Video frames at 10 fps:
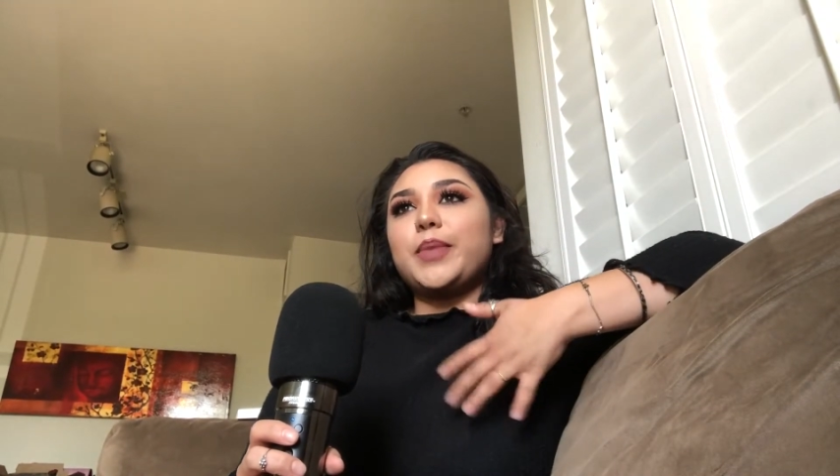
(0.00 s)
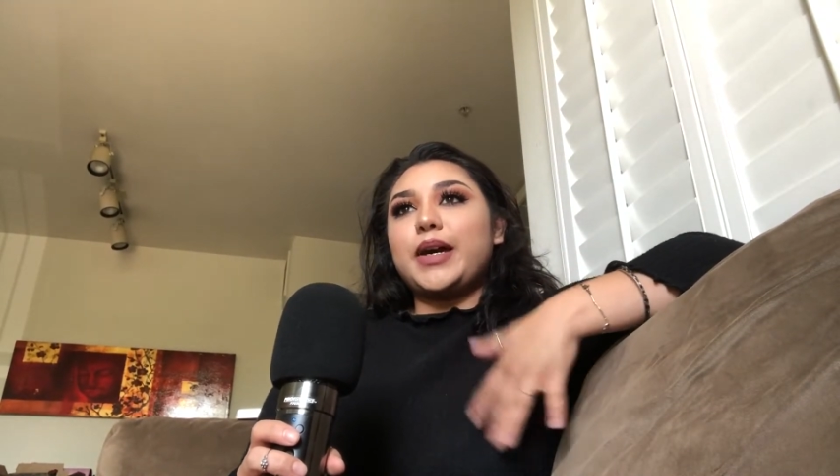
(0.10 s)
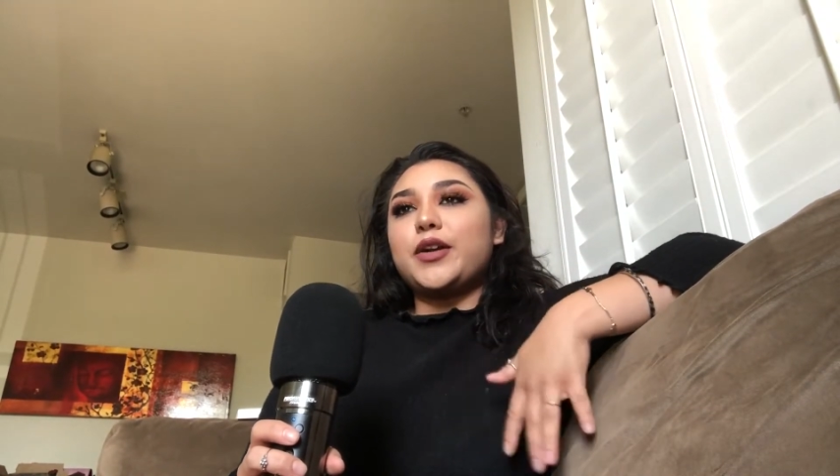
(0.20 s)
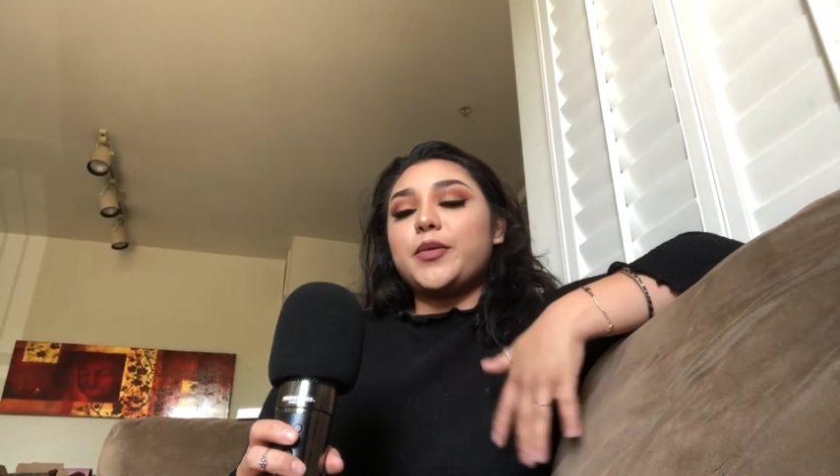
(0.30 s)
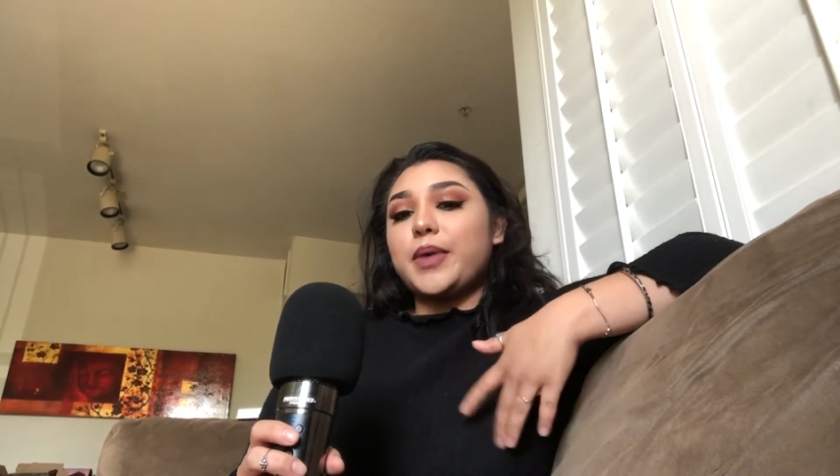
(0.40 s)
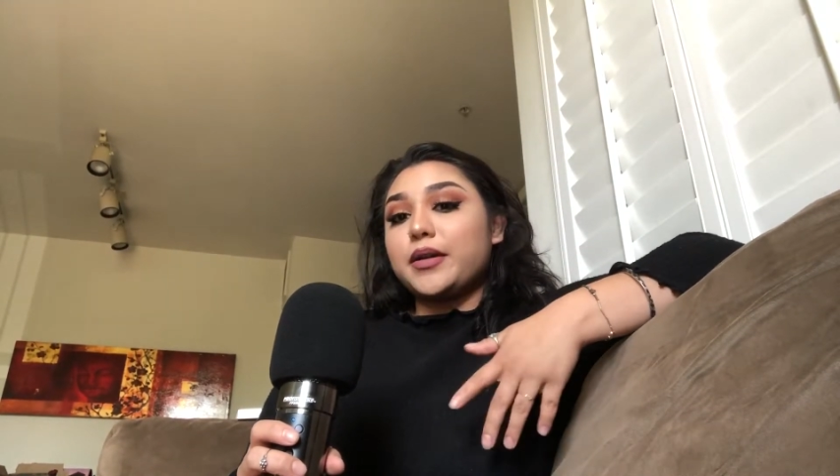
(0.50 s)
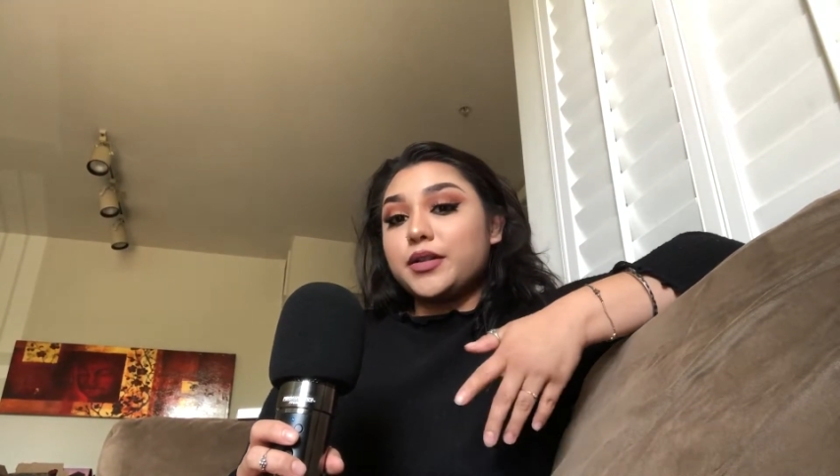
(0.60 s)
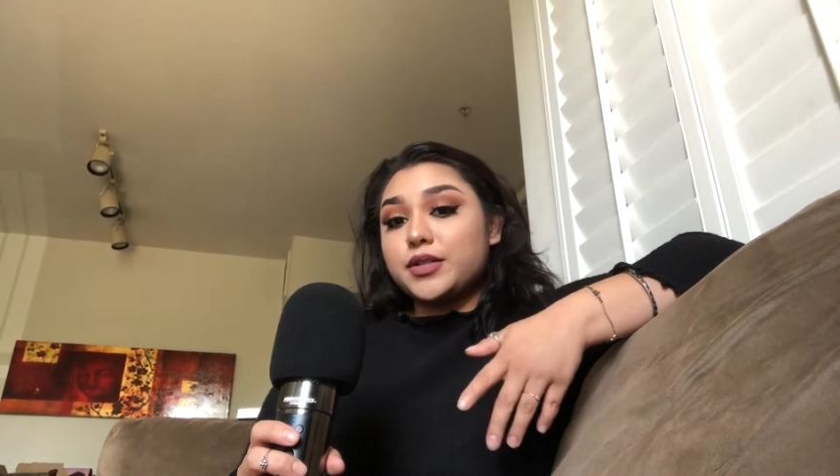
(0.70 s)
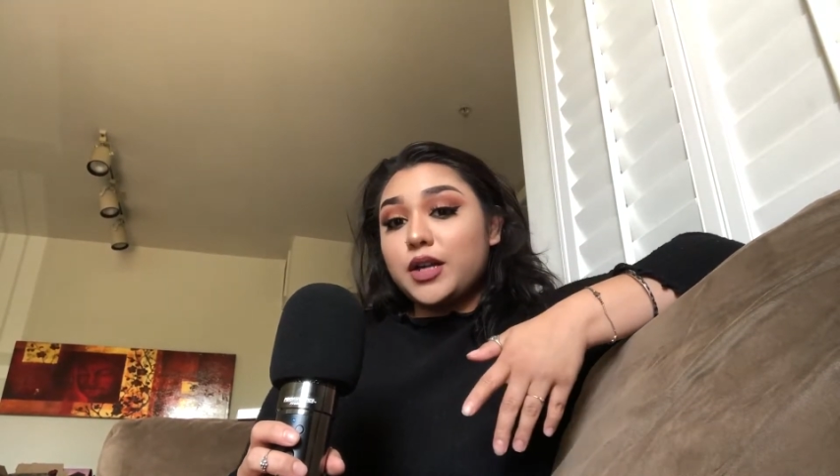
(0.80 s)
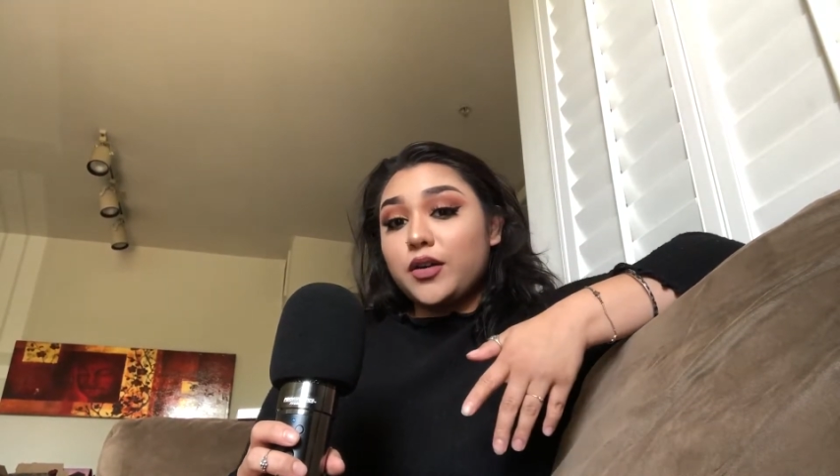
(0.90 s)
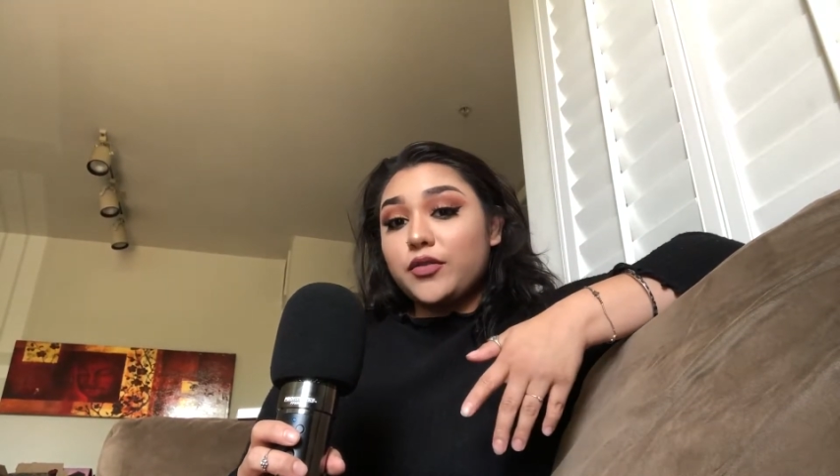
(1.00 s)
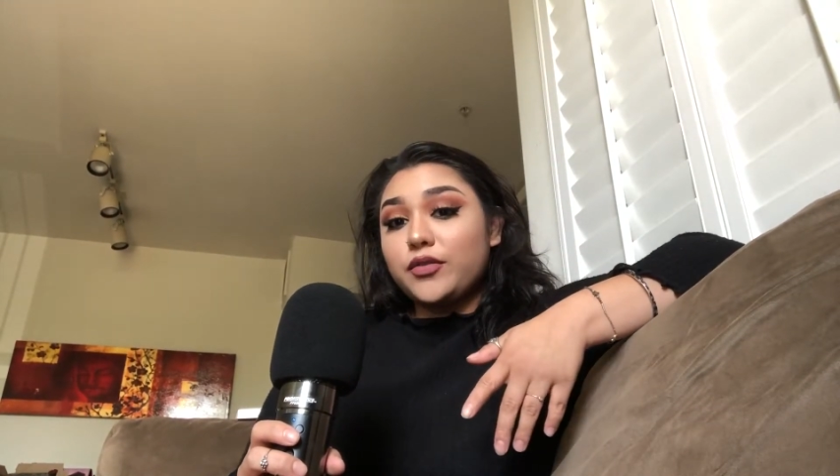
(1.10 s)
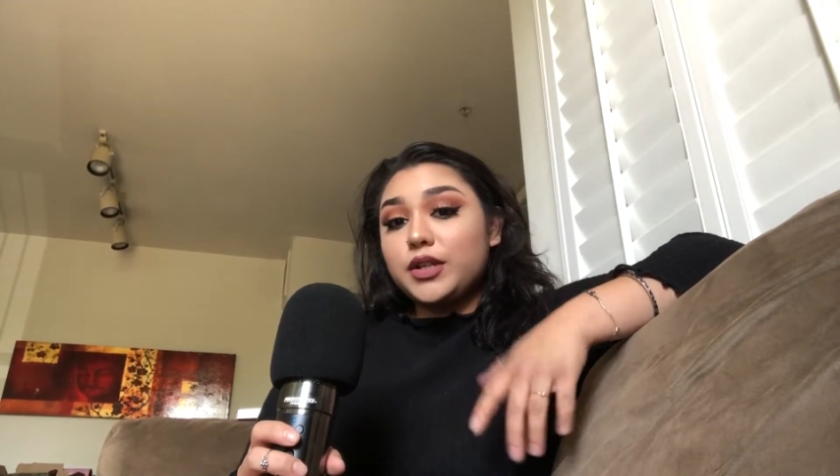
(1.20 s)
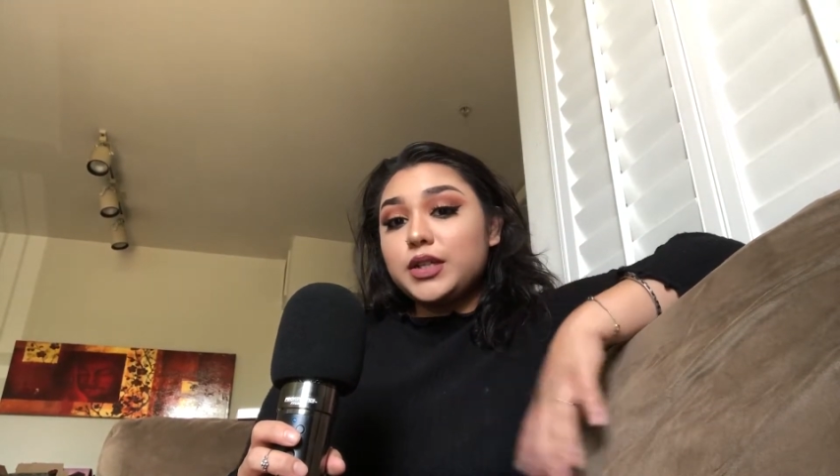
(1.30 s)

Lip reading: better about yourself.